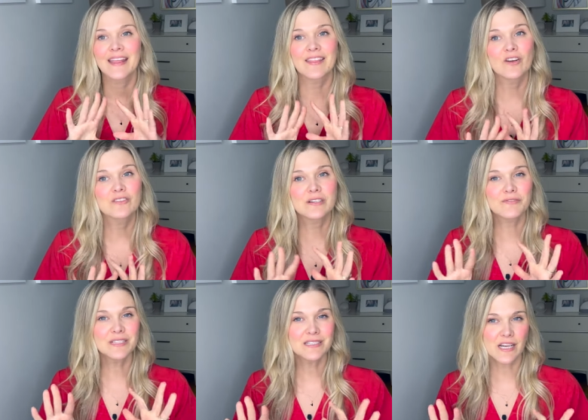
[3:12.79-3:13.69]
There are
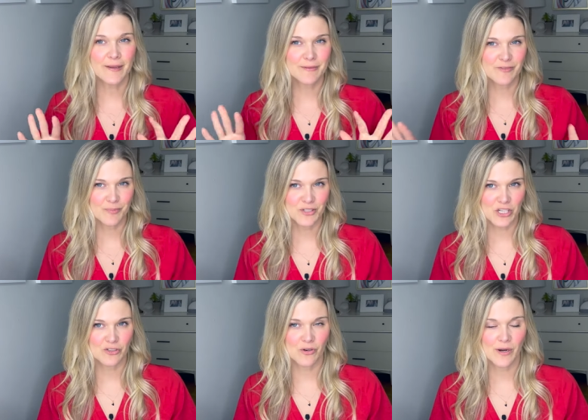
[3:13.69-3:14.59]
different types of
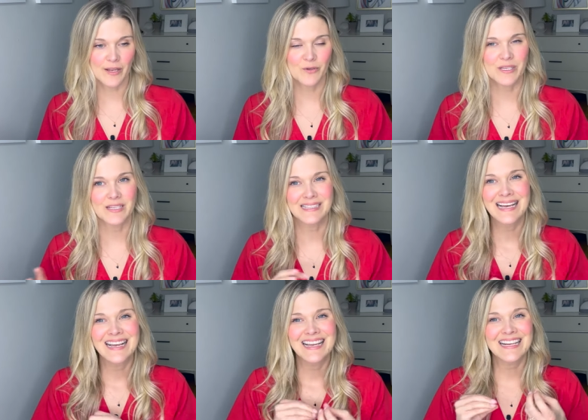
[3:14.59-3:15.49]
progesterone IUDs.
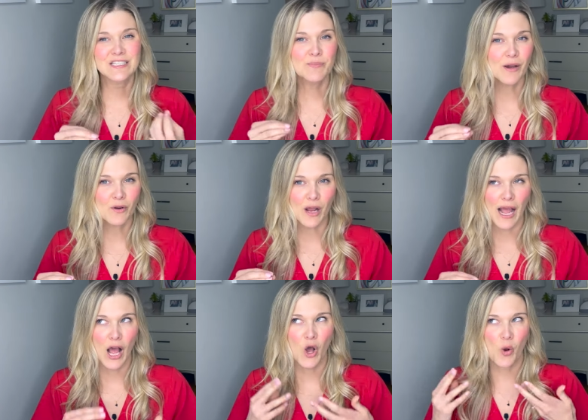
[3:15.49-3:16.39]
It's about
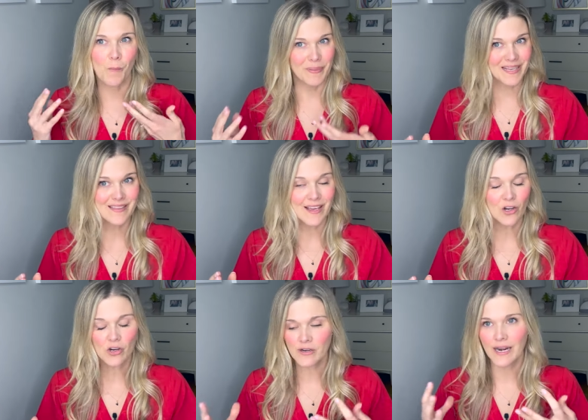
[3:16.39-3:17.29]
how big they
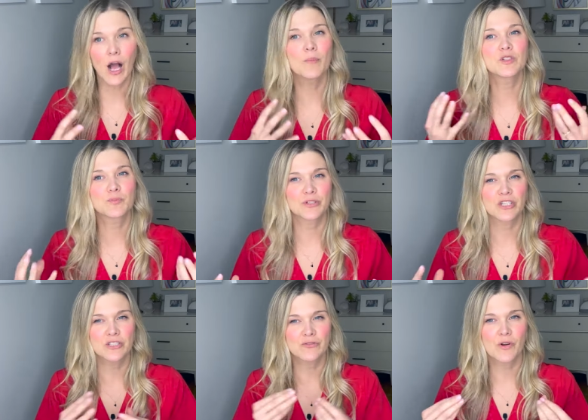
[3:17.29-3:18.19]
are and how much
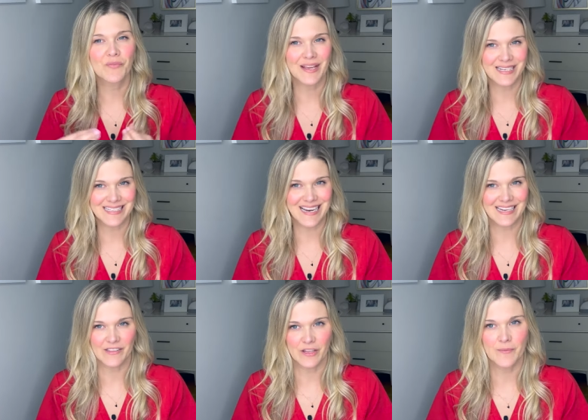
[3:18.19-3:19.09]
progesterone they contain
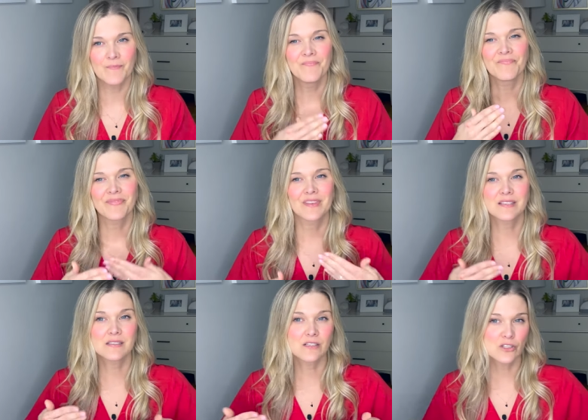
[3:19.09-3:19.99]
in them. This
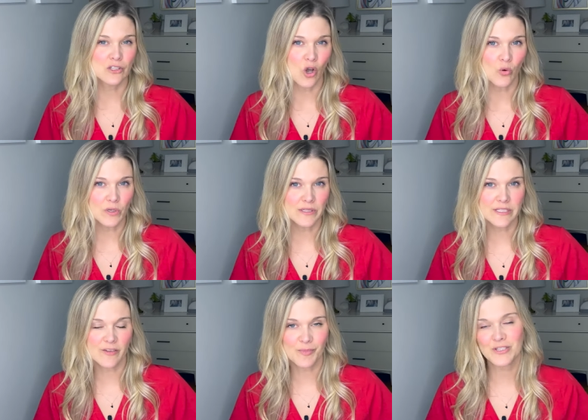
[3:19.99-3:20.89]
is a slow
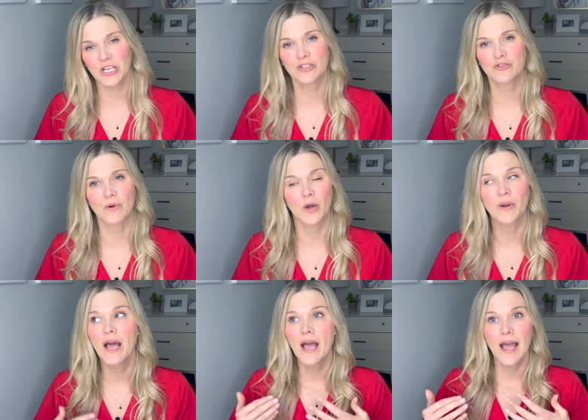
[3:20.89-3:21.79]
release of progesterone,
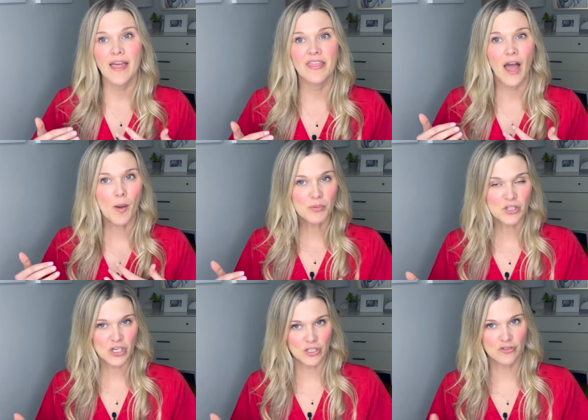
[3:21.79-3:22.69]
and that
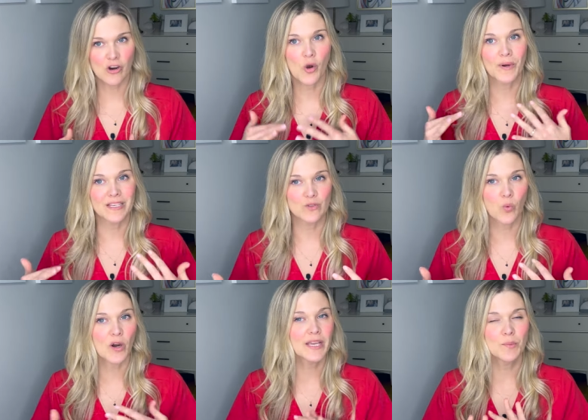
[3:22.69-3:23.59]
progesterone is
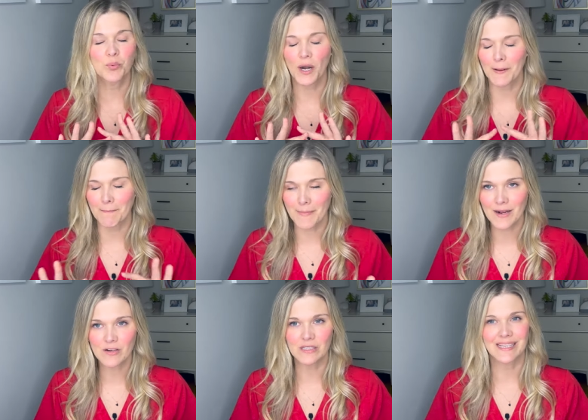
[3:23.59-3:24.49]
working
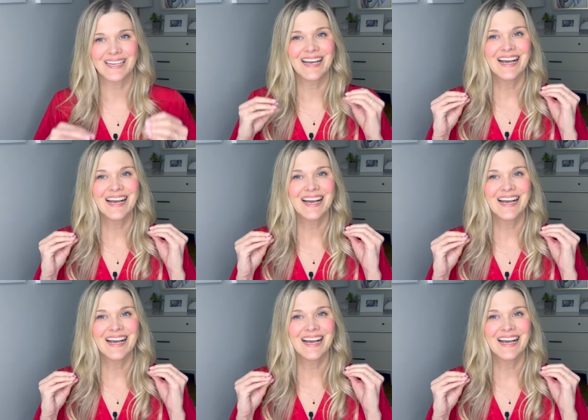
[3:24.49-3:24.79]
primarily